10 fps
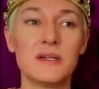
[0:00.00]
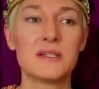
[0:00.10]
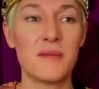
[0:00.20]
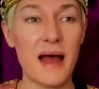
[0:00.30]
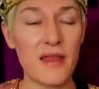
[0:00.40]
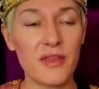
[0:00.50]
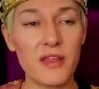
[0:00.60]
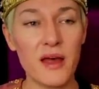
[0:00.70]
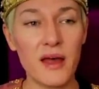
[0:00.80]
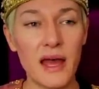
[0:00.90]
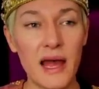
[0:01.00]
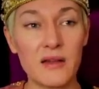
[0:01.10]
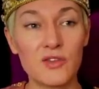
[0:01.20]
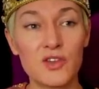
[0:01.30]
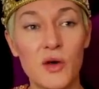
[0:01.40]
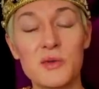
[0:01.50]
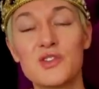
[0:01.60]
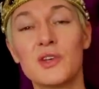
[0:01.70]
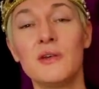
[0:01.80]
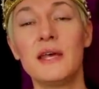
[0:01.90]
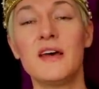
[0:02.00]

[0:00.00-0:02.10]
Samantha and Thomas Jr.